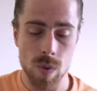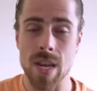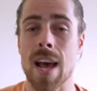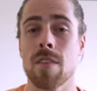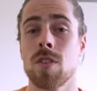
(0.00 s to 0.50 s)
we
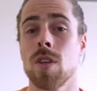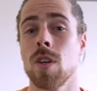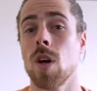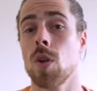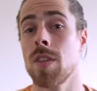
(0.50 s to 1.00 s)
have
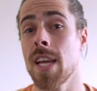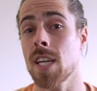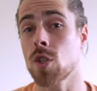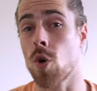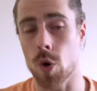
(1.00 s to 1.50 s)
the
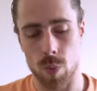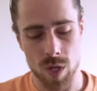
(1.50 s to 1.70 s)
next chord,